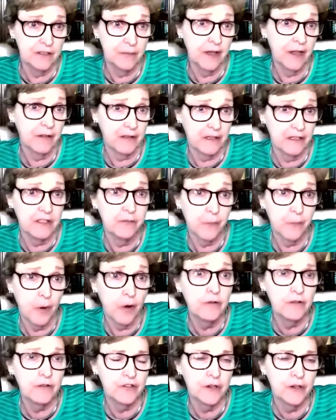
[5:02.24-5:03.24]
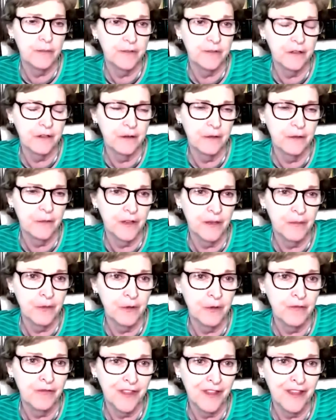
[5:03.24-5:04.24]
about these partnerships that can really
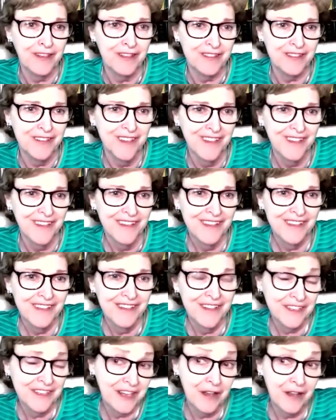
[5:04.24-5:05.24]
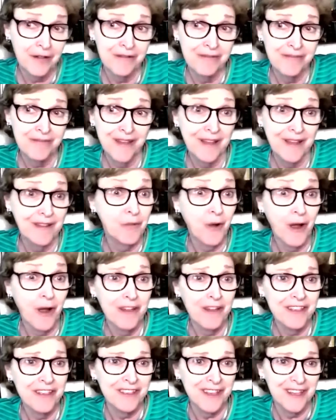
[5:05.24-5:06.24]
move things. So that's how and why
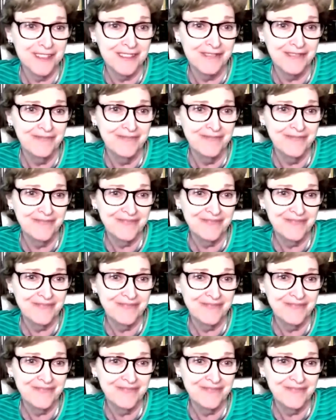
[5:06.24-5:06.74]
we exist.